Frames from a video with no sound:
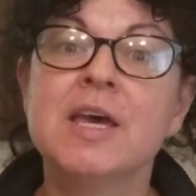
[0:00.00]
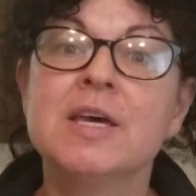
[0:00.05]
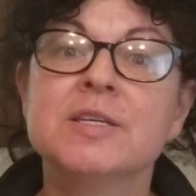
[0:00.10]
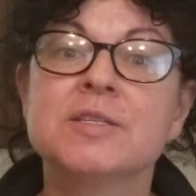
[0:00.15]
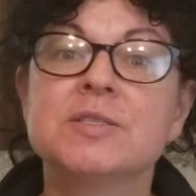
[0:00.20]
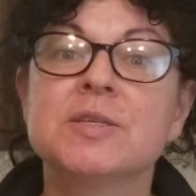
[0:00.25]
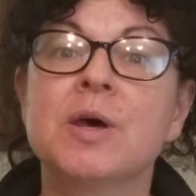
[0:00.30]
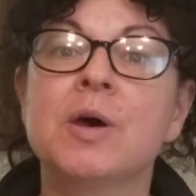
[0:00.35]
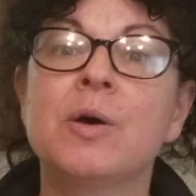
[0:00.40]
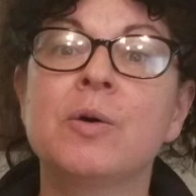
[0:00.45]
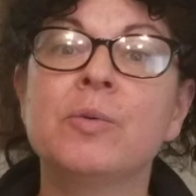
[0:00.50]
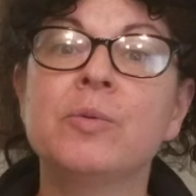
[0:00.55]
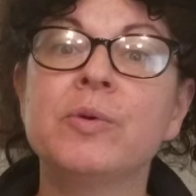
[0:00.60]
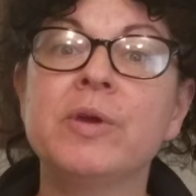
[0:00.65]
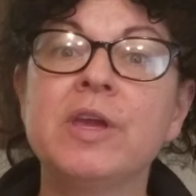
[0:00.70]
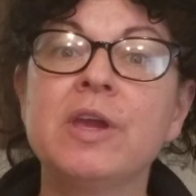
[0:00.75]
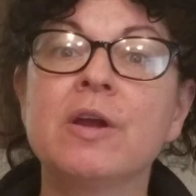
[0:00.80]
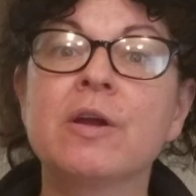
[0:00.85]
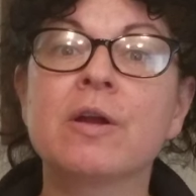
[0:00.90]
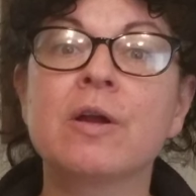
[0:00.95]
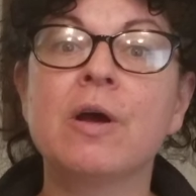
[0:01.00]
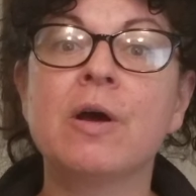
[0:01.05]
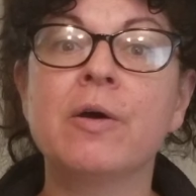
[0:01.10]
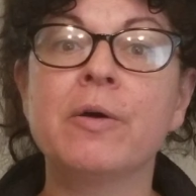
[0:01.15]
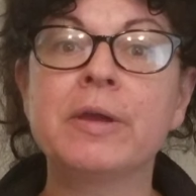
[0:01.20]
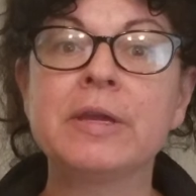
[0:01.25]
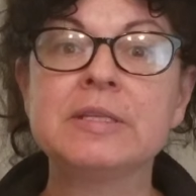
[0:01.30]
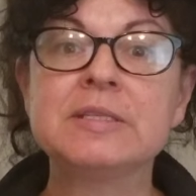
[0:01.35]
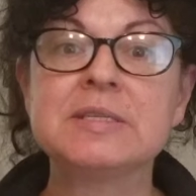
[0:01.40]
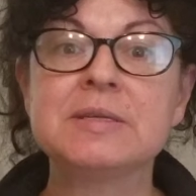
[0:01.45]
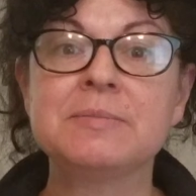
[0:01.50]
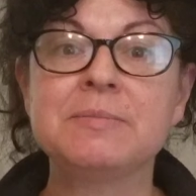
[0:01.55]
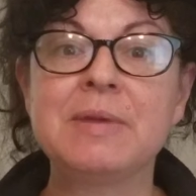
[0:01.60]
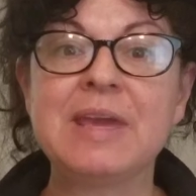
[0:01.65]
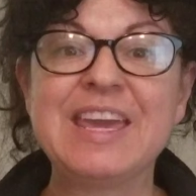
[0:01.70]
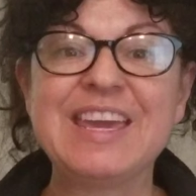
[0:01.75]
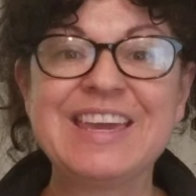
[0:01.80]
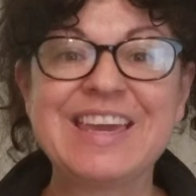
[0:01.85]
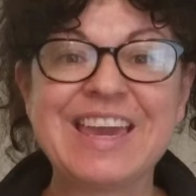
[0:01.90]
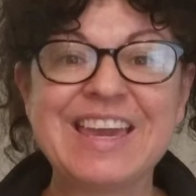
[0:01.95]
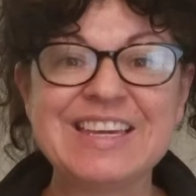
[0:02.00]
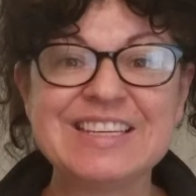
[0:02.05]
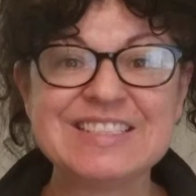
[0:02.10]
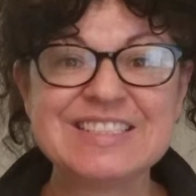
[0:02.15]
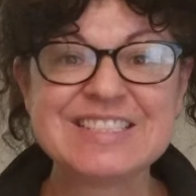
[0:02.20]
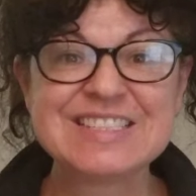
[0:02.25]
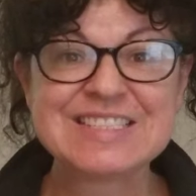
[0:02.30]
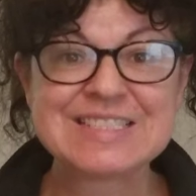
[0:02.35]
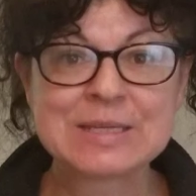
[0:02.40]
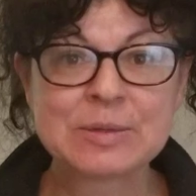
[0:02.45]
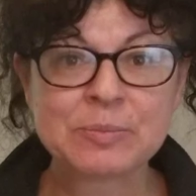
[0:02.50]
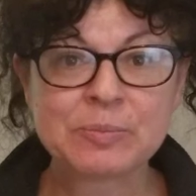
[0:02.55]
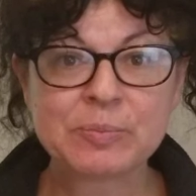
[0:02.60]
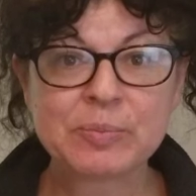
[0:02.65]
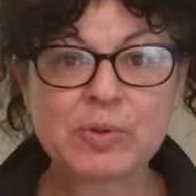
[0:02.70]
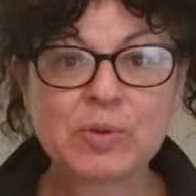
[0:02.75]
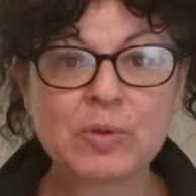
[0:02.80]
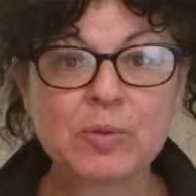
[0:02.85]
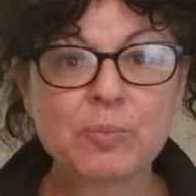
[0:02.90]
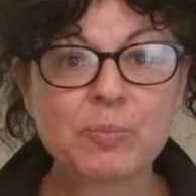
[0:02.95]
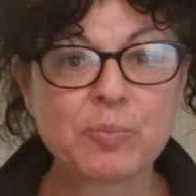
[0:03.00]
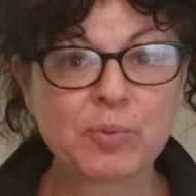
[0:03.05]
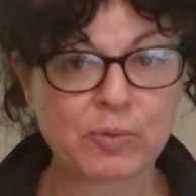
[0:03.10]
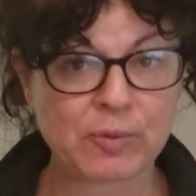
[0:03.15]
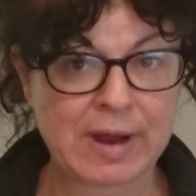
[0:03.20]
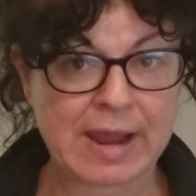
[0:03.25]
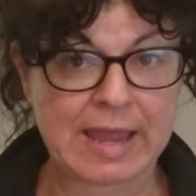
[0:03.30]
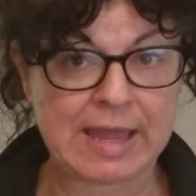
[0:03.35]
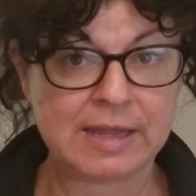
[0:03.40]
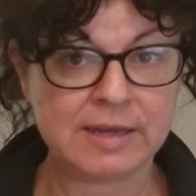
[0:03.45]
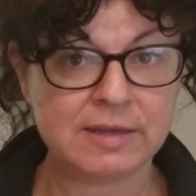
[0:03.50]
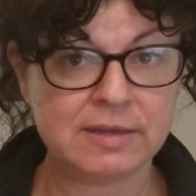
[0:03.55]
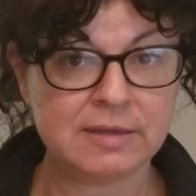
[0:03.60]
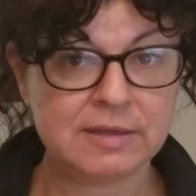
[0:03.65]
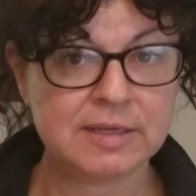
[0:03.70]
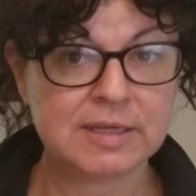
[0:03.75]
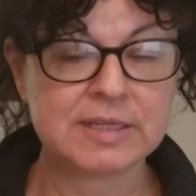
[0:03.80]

So we are going to make a simple bread.